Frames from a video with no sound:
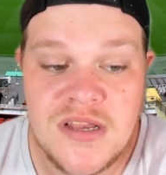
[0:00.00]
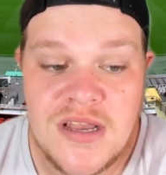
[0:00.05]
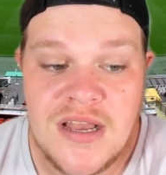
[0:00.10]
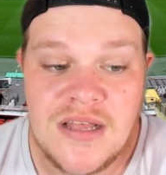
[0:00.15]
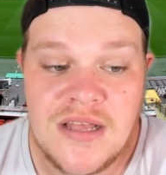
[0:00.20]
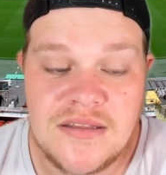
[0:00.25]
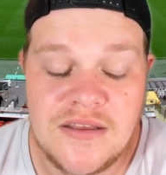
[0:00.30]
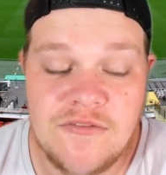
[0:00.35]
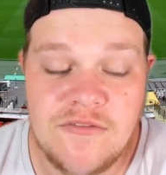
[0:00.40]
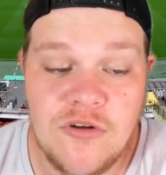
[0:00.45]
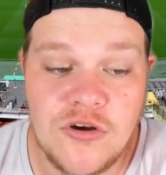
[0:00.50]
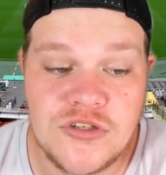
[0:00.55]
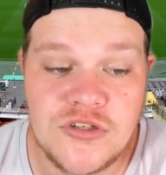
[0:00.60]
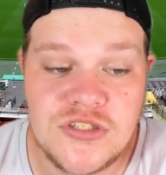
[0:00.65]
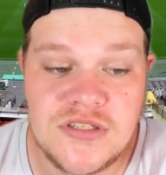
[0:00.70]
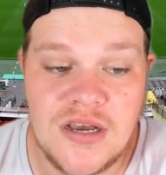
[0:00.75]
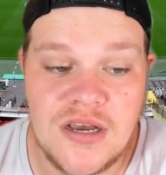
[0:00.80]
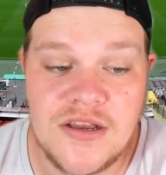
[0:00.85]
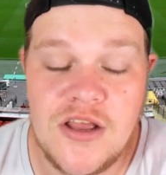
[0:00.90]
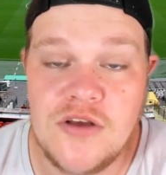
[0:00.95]
They've
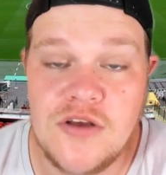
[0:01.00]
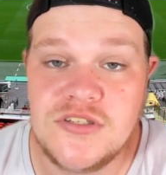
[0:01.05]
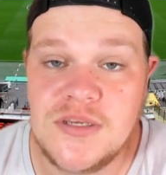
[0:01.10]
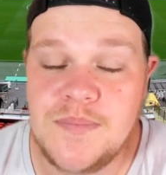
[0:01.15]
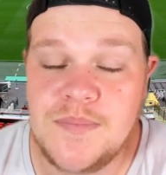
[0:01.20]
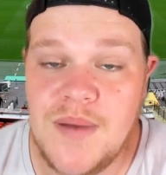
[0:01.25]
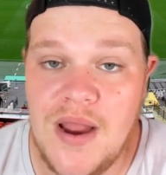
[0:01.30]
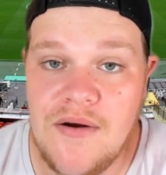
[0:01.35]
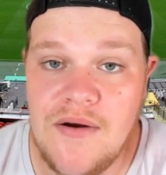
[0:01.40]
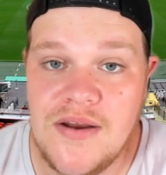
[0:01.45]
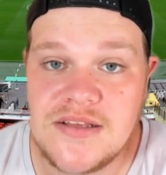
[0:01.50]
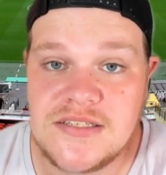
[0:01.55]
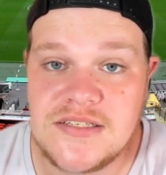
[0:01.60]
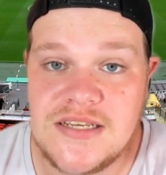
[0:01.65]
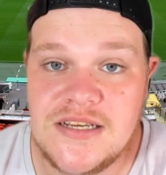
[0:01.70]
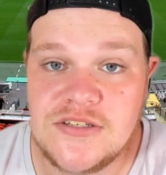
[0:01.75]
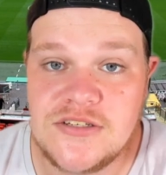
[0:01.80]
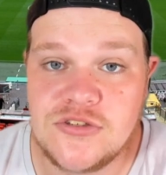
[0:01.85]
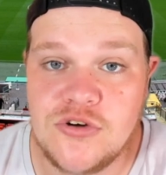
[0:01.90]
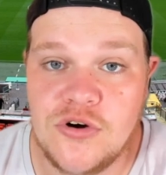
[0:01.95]
lost Ayoze Perez,
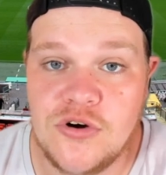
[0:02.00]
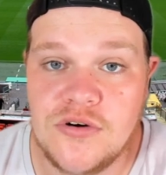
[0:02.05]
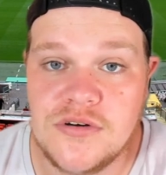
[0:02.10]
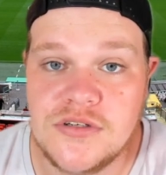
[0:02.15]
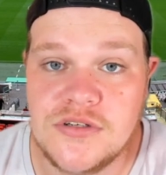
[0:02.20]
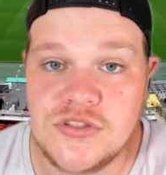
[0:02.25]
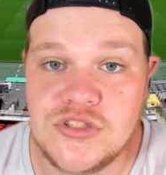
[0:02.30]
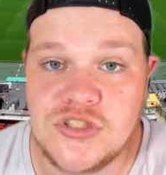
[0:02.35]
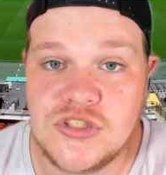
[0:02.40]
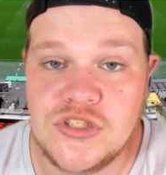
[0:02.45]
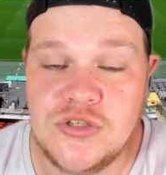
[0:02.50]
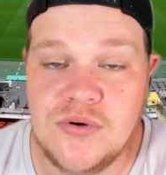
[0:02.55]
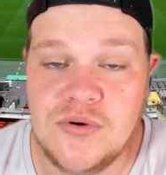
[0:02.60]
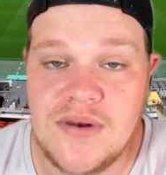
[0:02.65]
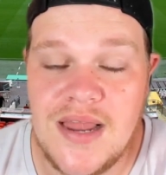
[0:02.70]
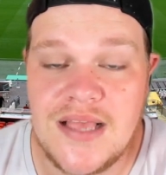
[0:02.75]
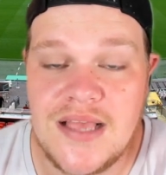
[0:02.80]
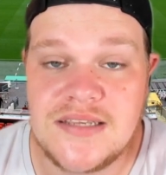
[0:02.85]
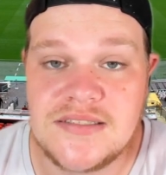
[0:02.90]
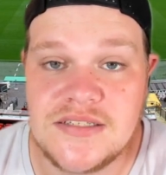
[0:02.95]
he has gone to
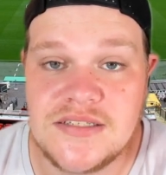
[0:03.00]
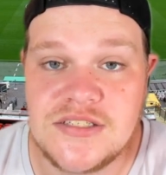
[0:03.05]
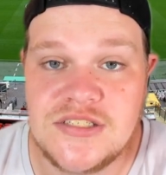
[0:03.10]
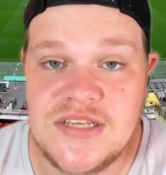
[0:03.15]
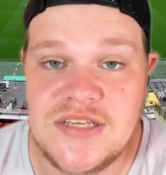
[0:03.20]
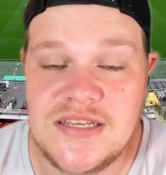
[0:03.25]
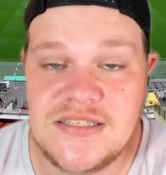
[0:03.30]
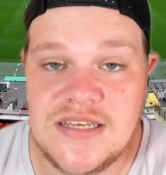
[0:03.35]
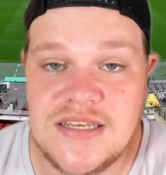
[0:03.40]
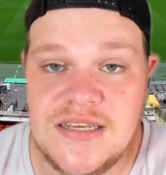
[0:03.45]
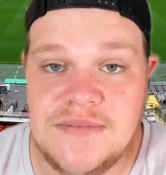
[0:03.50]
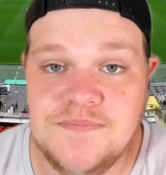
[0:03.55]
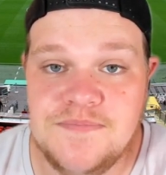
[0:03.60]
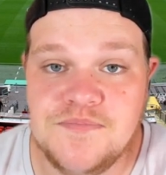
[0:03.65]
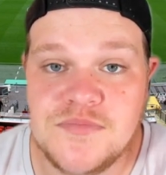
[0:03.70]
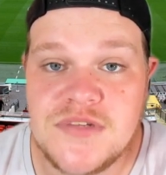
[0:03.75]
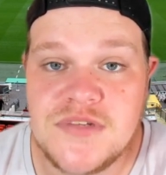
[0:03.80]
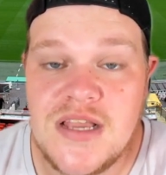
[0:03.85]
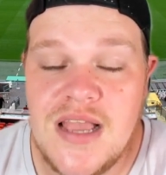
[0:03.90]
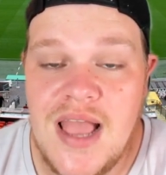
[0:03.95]
Leicester City,
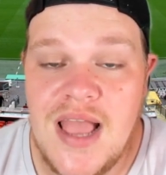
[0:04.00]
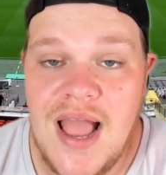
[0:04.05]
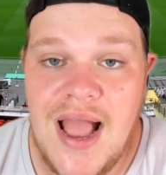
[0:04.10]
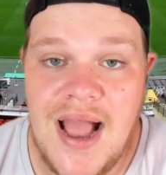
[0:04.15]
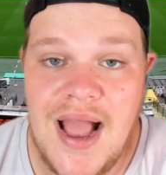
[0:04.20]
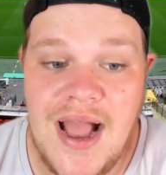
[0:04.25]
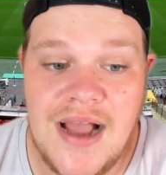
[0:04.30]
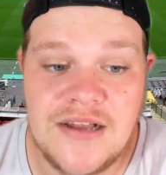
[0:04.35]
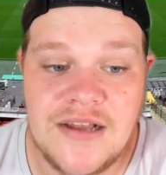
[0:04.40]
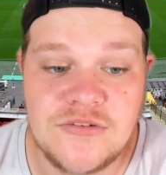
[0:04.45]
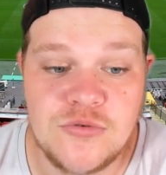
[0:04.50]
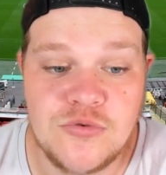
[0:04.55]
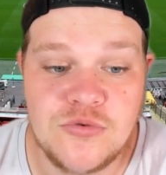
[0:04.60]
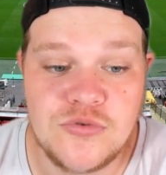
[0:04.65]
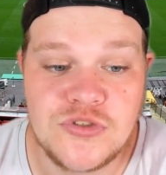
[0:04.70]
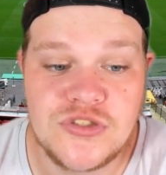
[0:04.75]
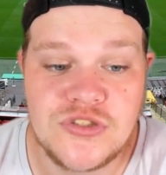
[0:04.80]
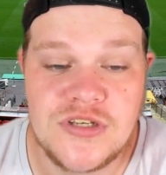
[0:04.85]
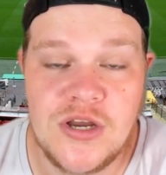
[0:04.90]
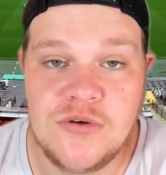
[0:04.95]
and
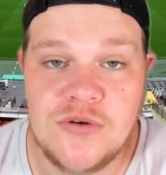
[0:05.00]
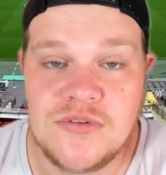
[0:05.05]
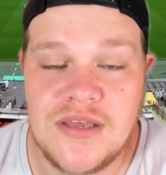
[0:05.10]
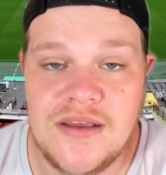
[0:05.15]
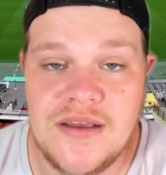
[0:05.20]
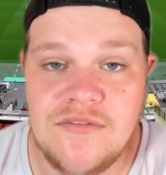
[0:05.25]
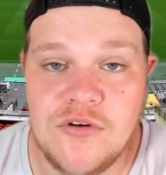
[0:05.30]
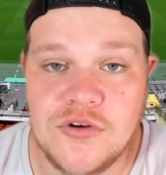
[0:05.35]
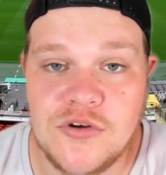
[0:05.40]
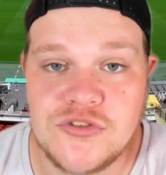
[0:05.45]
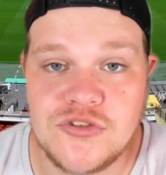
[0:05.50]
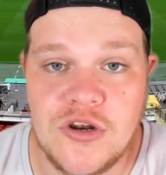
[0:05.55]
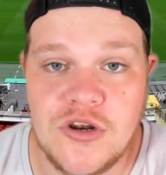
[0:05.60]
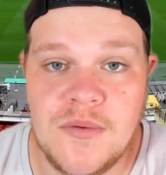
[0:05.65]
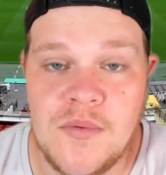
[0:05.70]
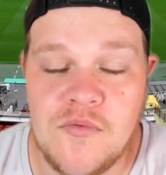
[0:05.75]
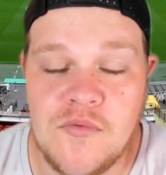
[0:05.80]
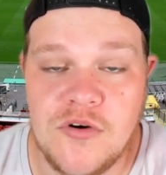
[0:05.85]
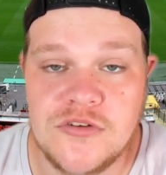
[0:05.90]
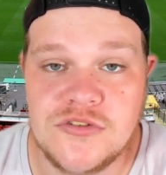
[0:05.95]
also they have lost
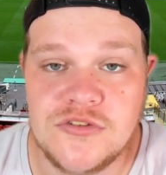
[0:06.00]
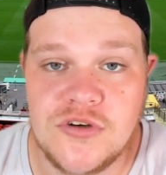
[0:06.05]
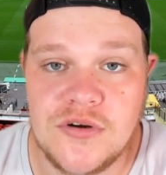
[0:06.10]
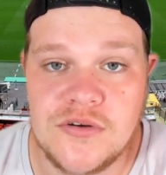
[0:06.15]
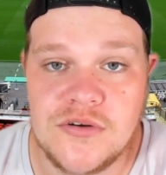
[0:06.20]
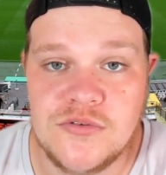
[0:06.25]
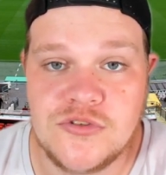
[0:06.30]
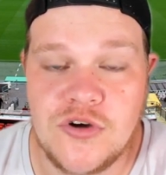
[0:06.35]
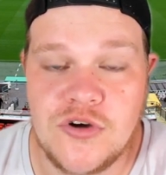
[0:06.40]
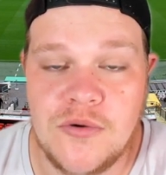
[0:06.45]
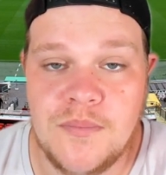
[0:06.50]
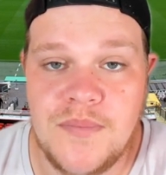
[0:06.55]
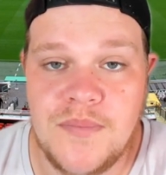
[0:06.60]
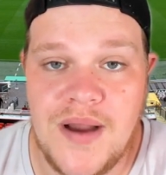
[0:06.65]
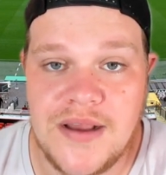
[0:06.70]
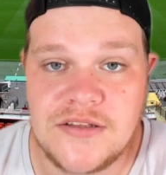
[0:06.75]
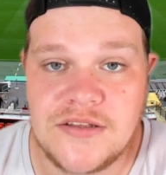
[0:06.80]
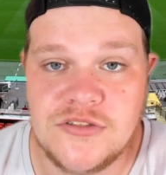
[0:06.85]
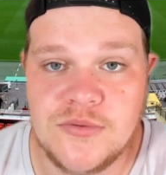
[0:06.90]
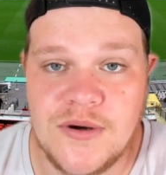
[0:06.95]
Solomon Rondon, who's gone
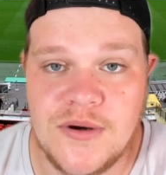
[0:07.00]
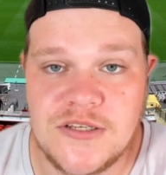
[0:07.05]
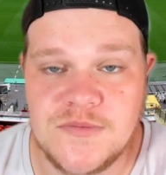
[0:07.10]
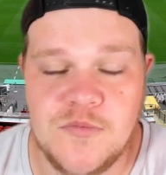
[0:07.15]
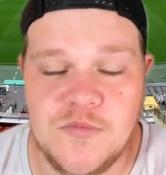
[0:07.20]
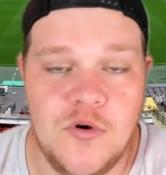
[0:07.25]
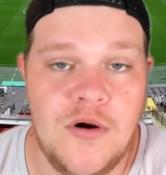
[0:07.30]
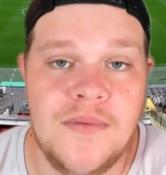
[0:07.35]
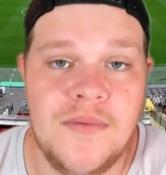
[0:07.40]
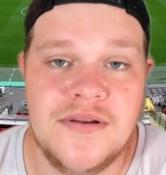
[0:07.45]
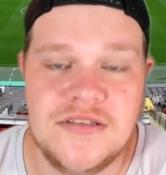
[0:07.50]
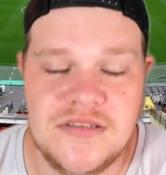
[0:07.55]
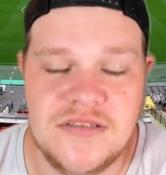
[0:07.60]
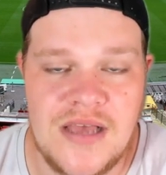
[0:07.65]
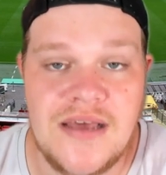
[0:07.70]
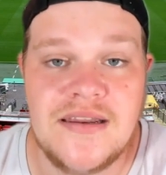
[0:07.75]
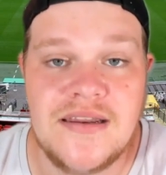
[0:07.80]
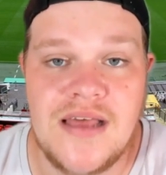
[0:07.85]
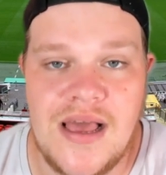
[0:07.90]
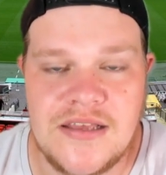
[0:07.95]
back to West Brom
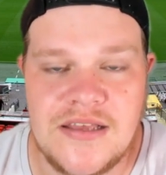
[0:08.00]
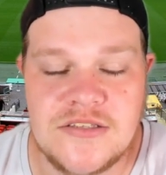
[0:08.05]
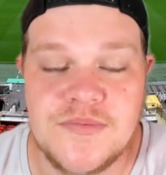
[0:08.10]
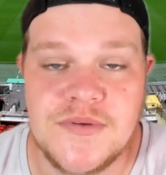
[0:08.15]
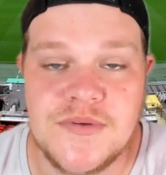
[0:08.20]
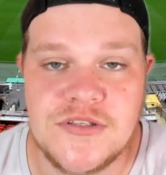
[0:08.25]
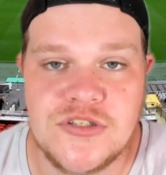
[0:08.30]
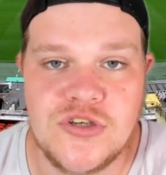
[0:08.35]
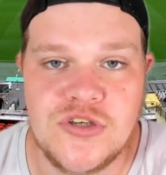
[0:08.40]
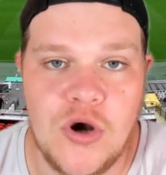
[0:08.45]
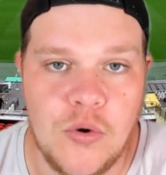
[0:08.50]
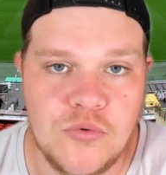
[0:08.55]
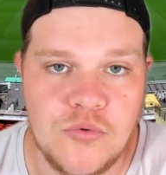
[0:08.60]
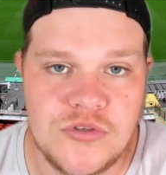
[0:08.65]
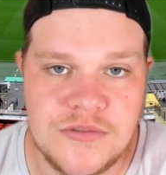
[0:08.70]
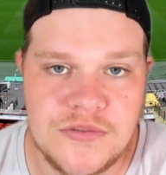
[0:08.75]
and has been sold.